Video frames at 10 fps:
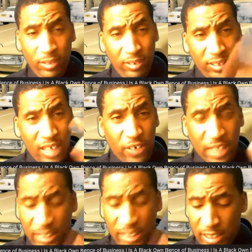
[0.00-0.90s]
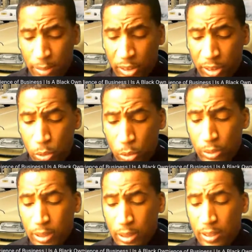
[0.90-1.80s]
Definition number 2:
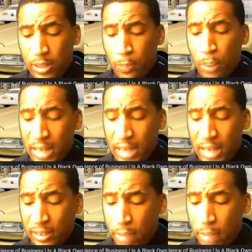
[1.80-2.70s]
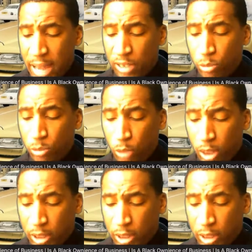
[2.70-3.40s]
the practice of making